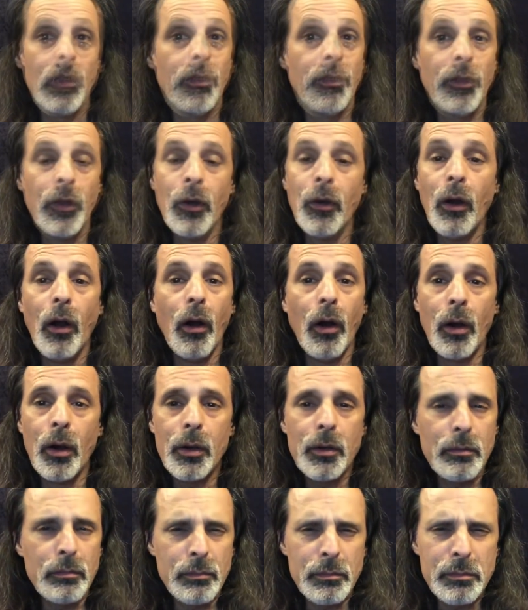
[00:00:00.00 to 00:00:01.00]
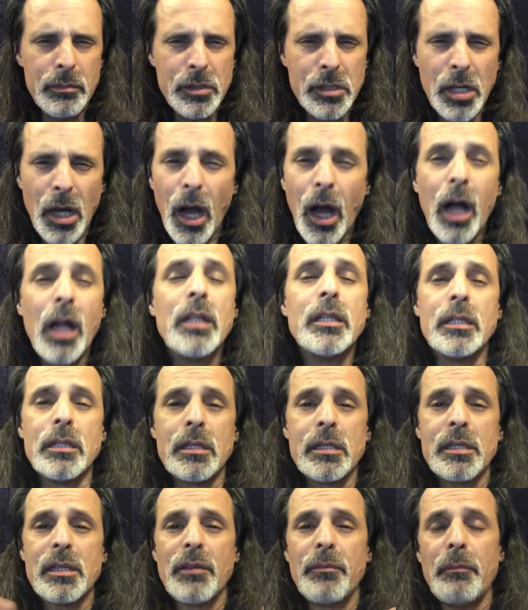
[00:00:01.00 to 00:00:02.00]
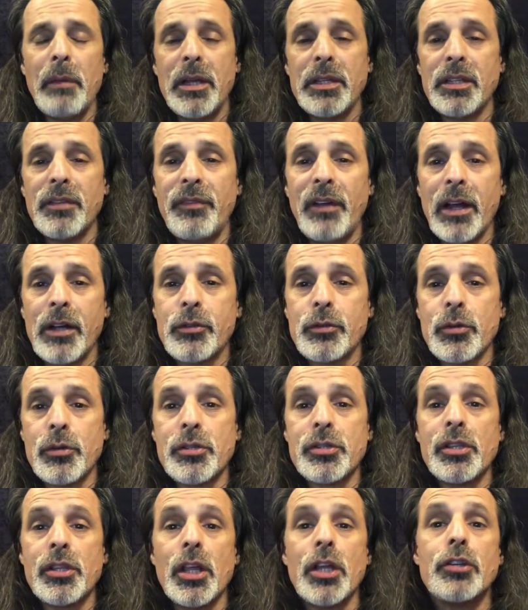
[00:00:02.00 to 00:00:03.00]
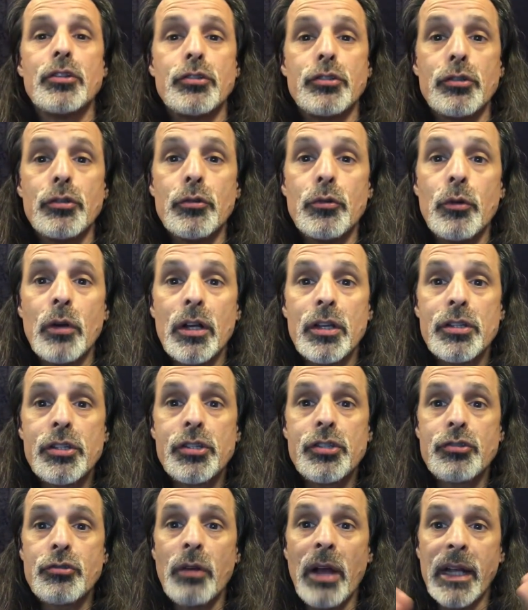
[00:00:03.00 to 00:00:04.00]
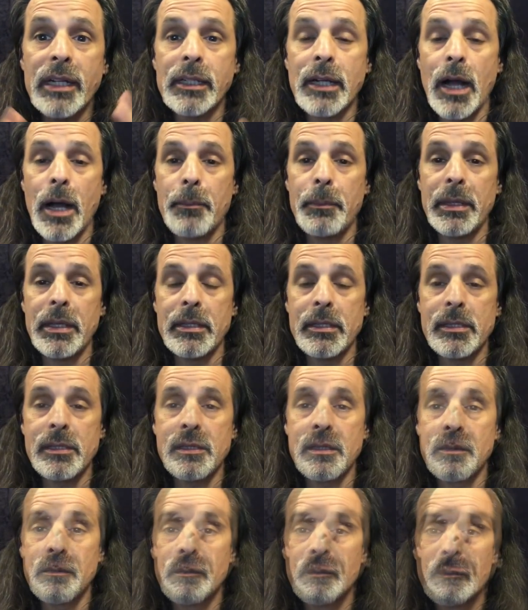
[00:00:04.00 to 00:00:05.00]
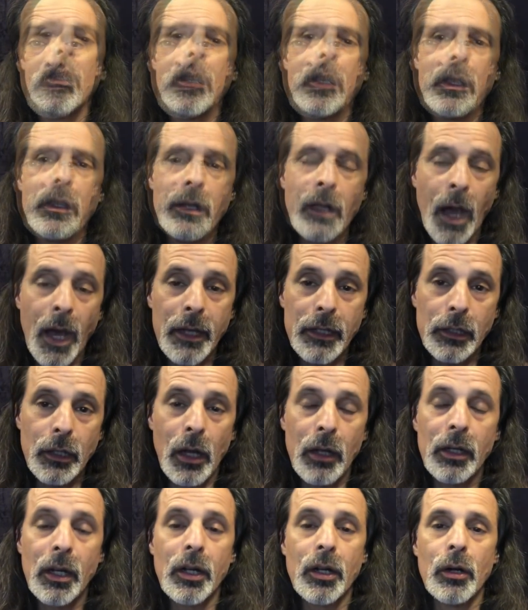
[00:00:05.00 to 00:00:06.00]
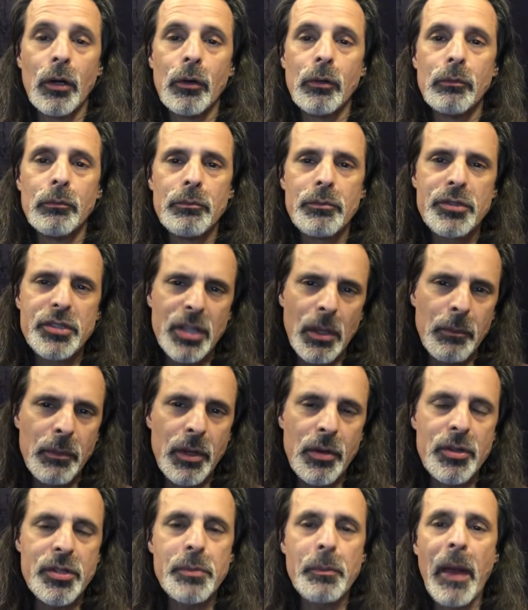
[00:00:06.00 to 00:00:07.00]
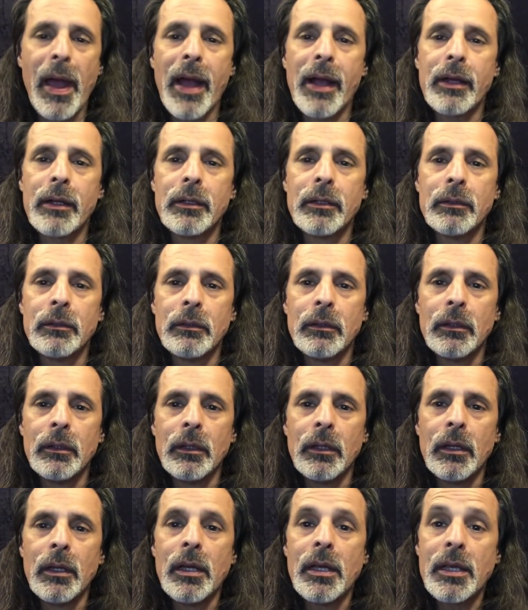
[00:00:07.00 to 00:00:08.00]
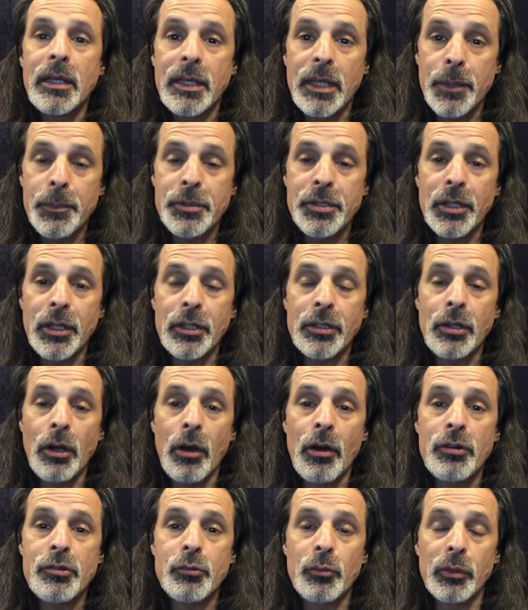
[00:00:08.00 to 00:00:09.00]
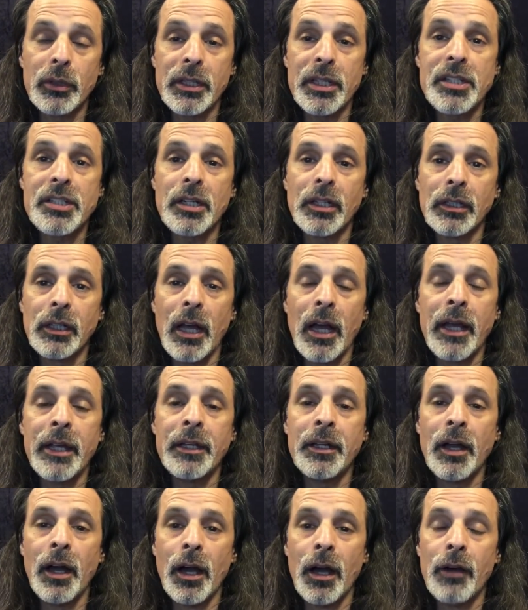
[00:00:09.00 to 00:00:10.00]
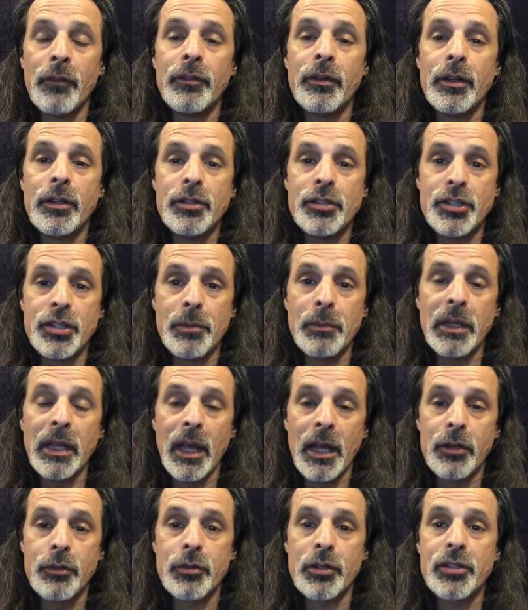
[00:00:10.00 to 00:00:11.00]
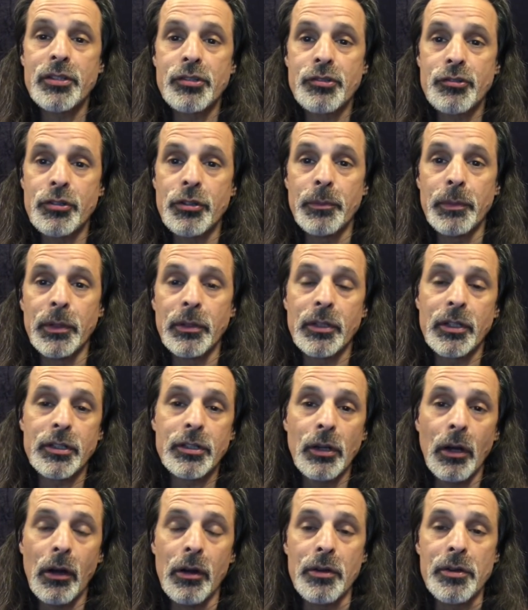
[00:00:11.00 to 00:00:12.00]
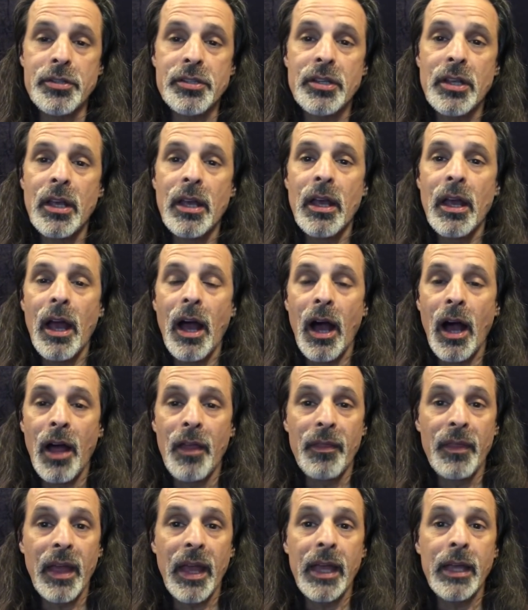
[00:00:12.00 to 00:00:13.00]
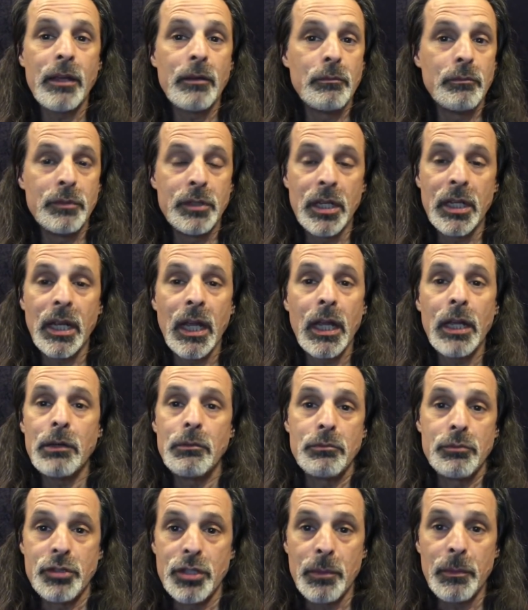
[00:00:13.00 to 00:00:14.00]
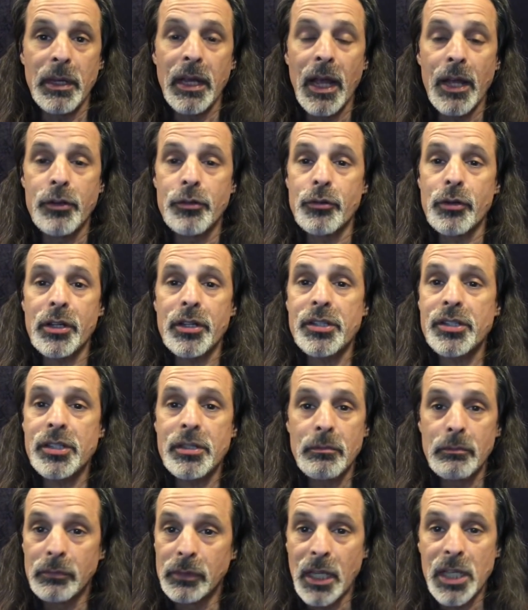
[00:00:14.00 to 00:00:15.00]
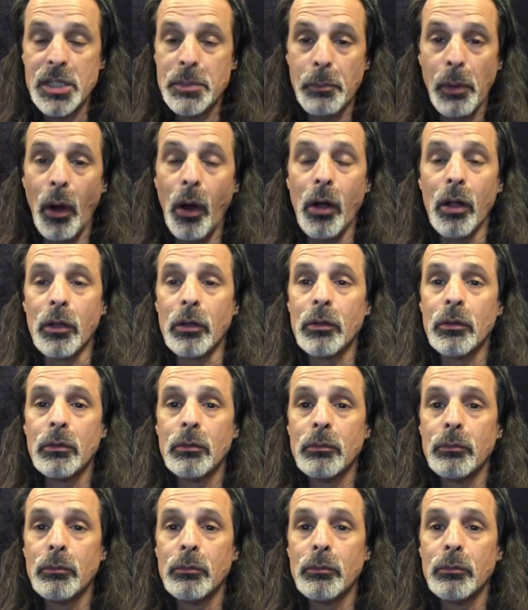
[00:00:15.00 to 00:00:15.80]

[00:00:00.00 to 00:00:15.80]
There are tons of manufacturers that do Strat copies. Not long ago, some years back, Gibson Guitars released a line of Jimi Hendrix tribute guitars. They did a Jimi Hendrix Les Paul.